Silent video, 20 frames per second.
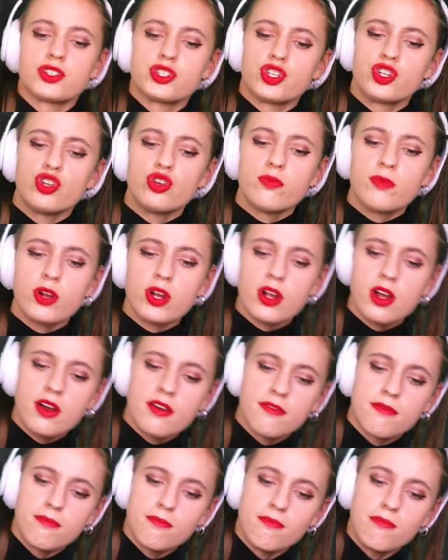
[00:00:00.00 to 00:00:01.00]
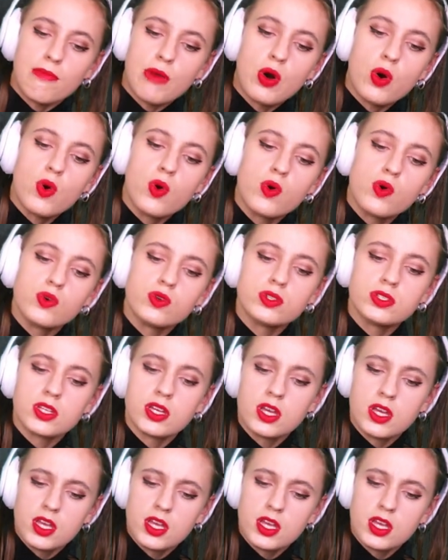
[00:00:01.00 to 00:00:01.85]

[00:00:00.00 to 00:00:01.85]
Tumor of mold